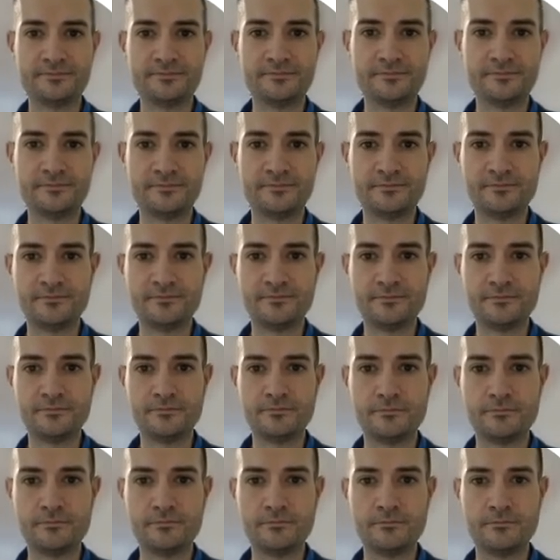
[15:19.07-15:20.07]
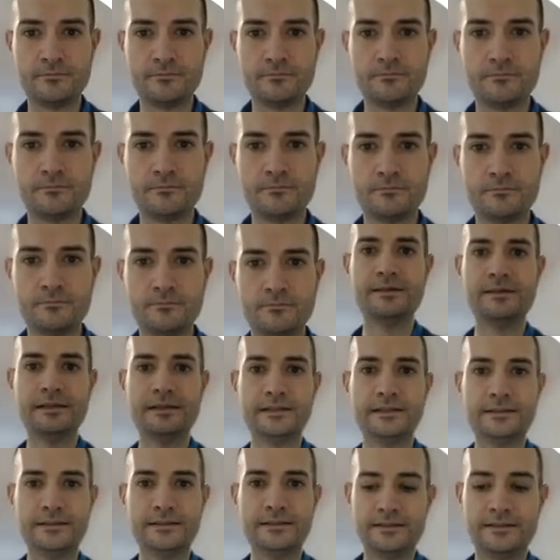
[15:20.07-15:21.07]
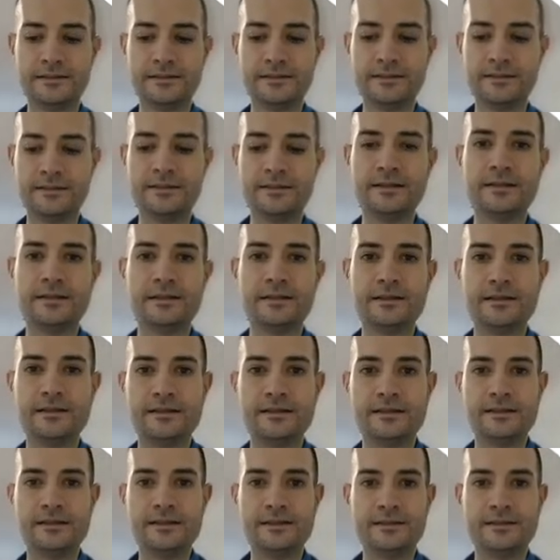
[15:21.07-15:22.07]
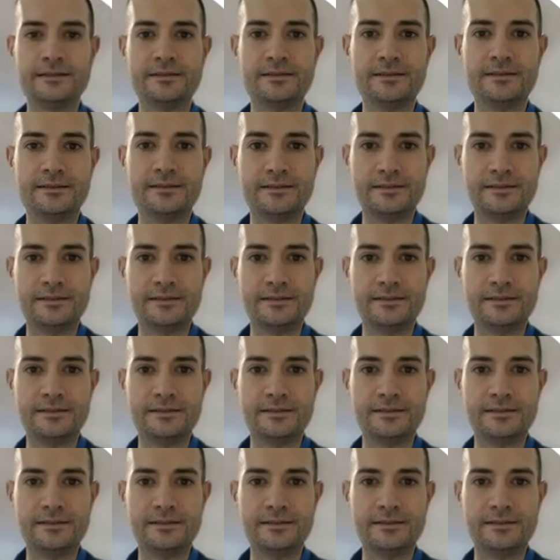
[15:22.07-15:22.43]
Nothing is said.